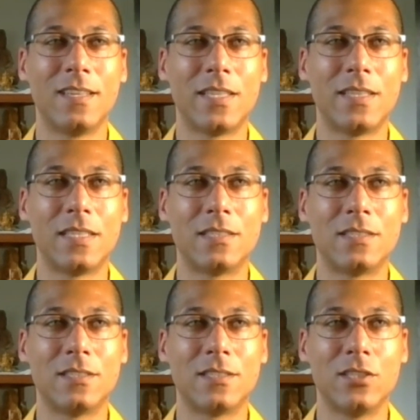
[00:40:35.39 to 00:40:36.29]
I think
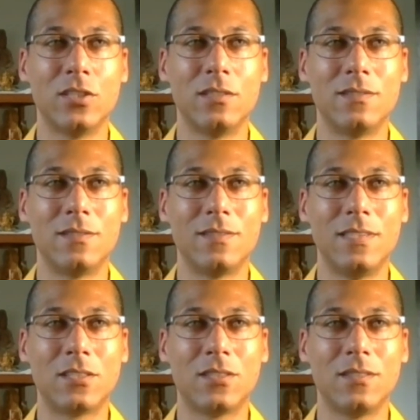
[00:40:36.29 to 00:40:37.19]
this is
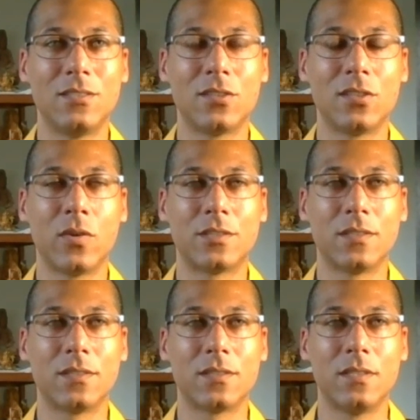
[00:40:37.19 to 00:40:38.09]
these are good
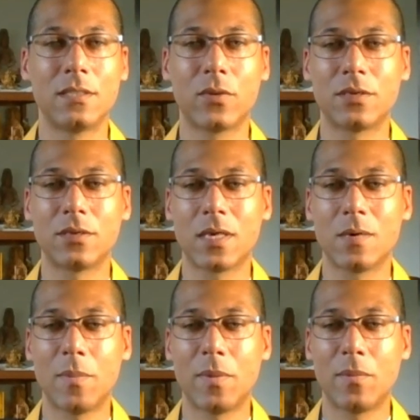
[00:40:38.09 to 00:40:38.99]
questions. So these questions come
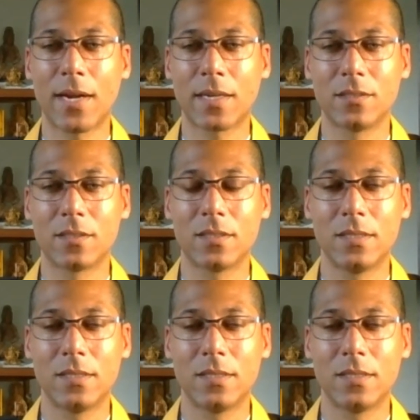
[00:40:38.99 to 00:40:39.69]
up in practice.